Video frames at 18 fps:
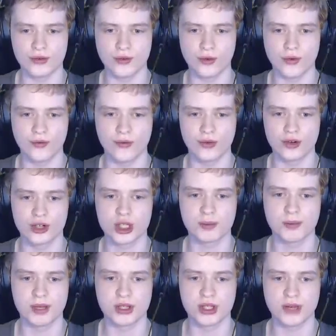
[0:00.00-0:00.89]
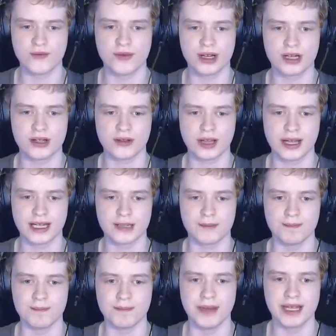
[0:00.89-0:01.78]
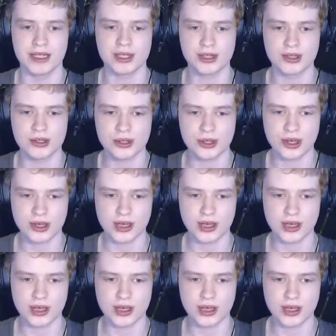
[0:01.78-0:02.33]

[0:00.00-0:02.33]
for specific, like, messes.